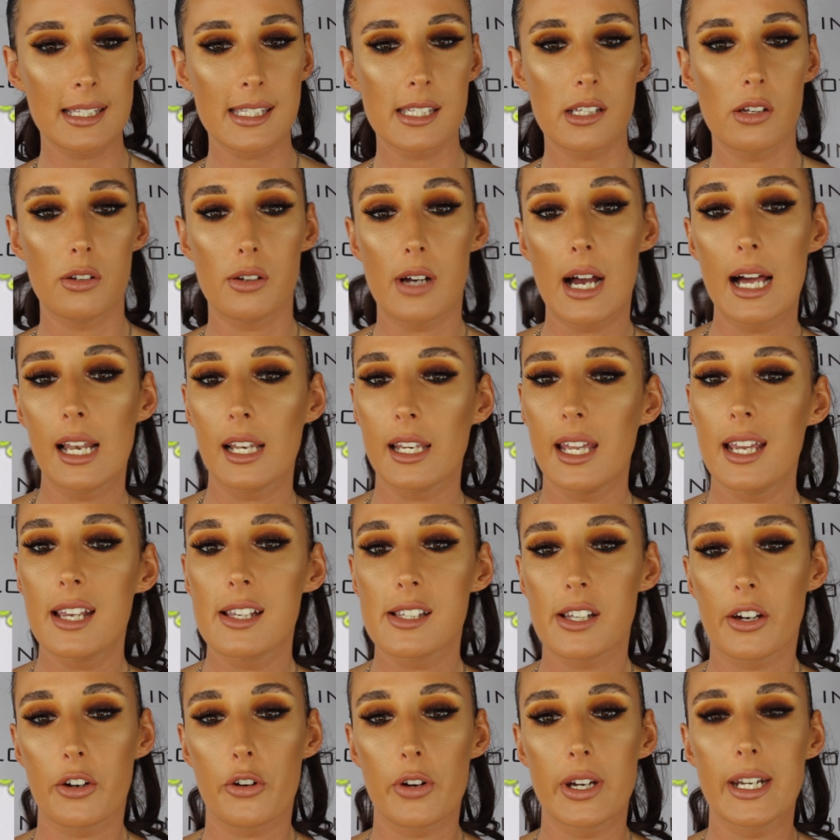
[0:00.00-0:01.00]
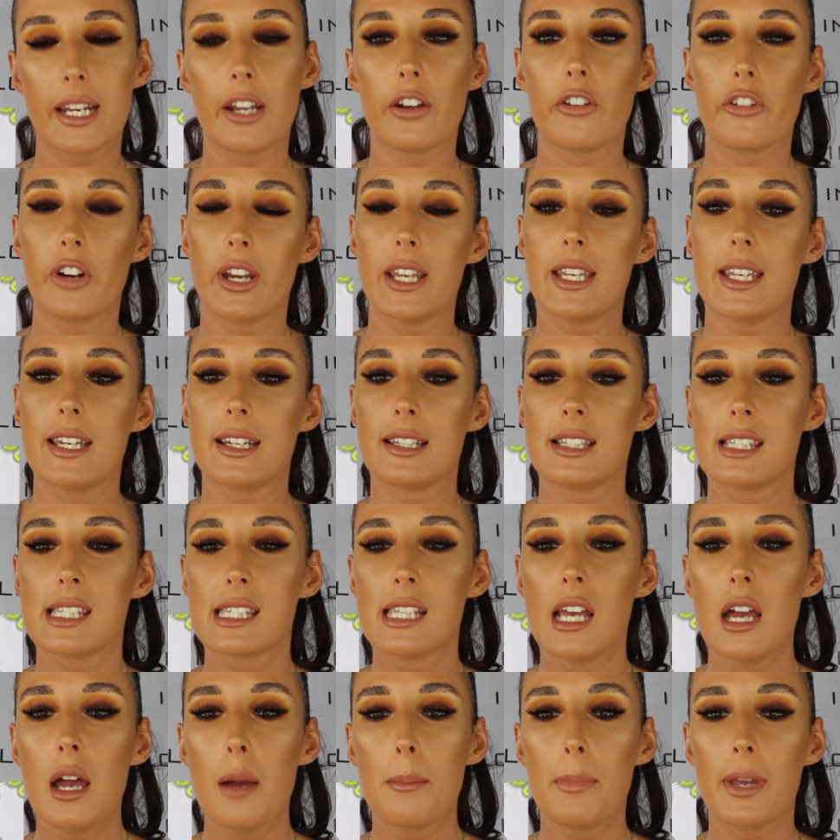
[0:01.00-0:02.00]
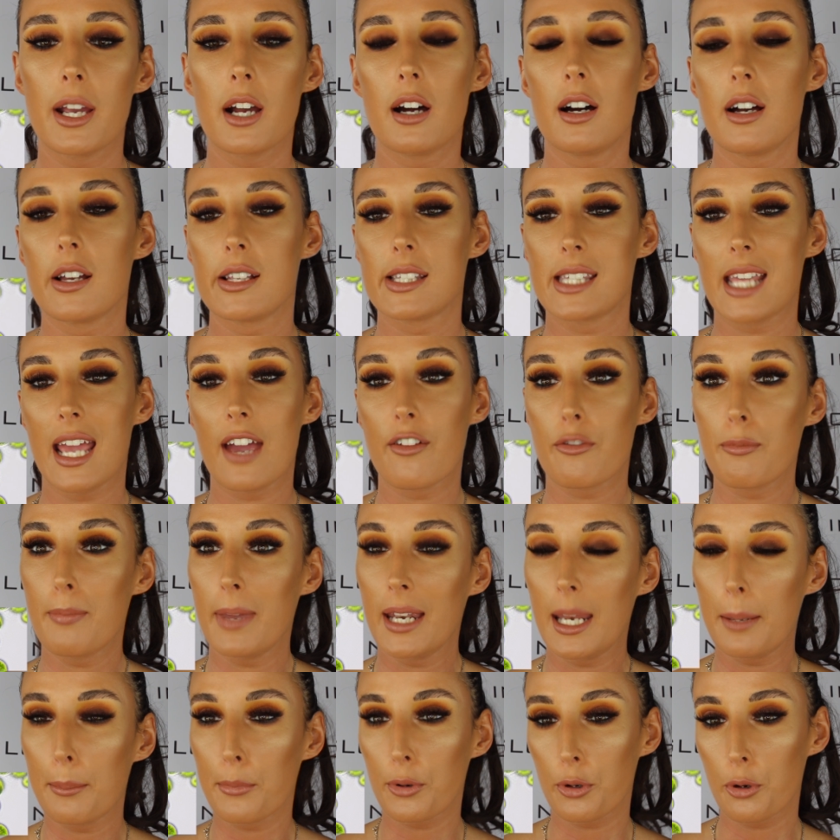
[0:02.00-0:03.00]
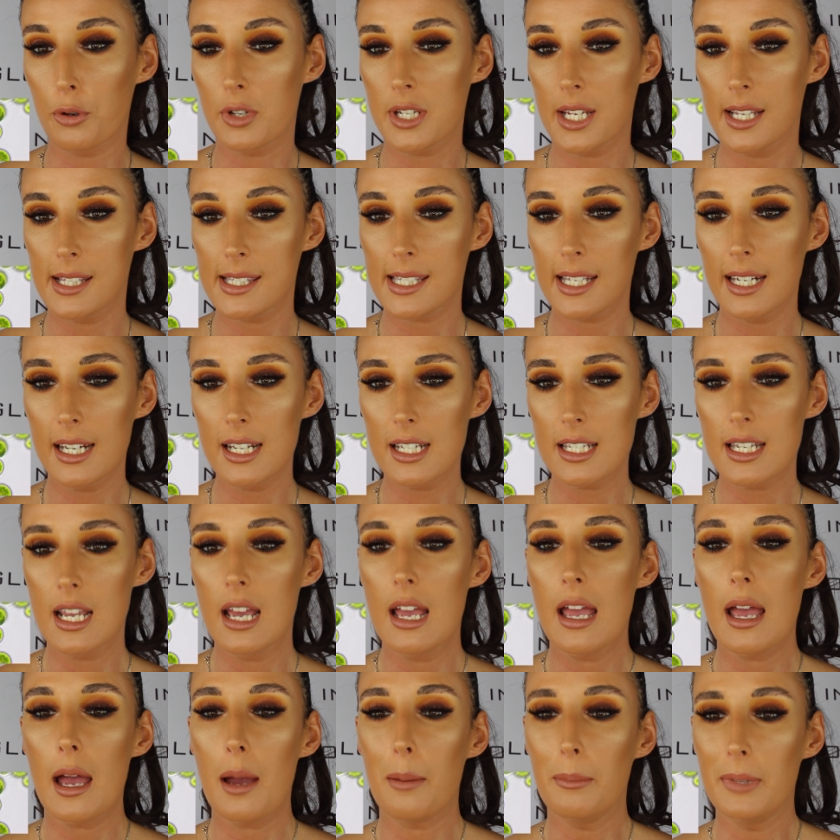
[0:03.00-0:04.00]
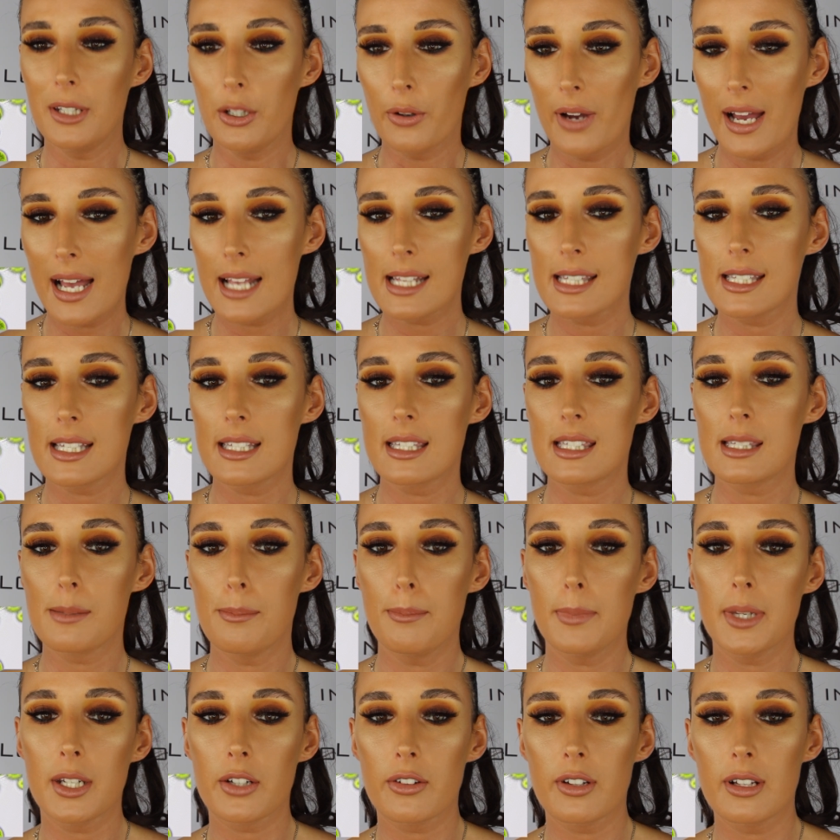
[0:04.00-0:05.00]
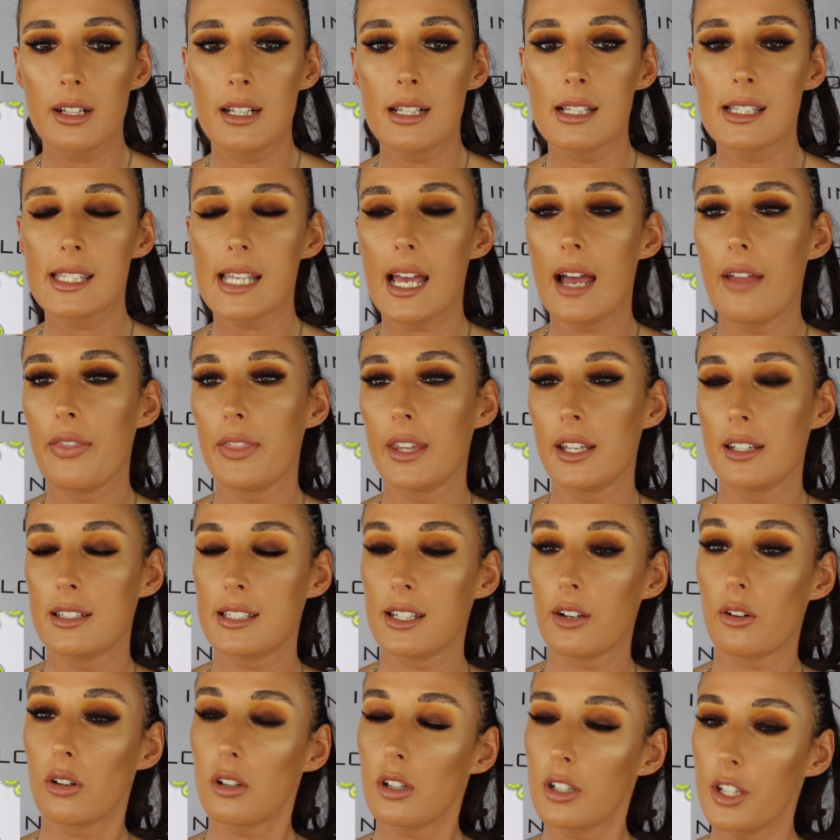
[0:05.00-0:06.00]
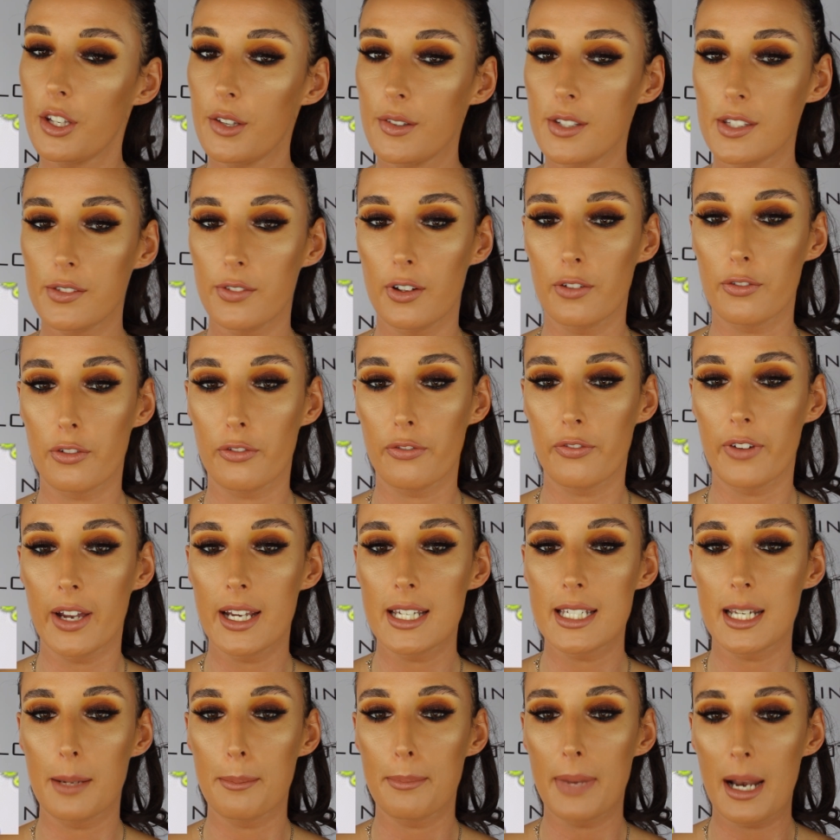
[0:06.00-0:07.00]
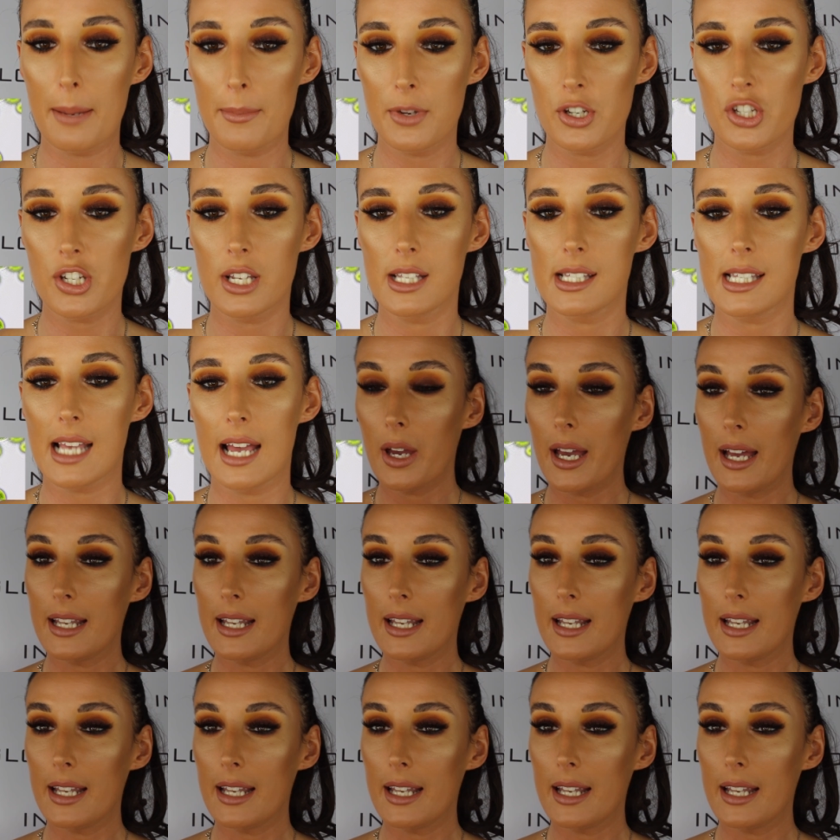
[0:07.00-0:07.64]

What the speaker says: So algae are great ingredients because they have many proteins in it, amino acids, minerals, and these are all useful for fighting blemishes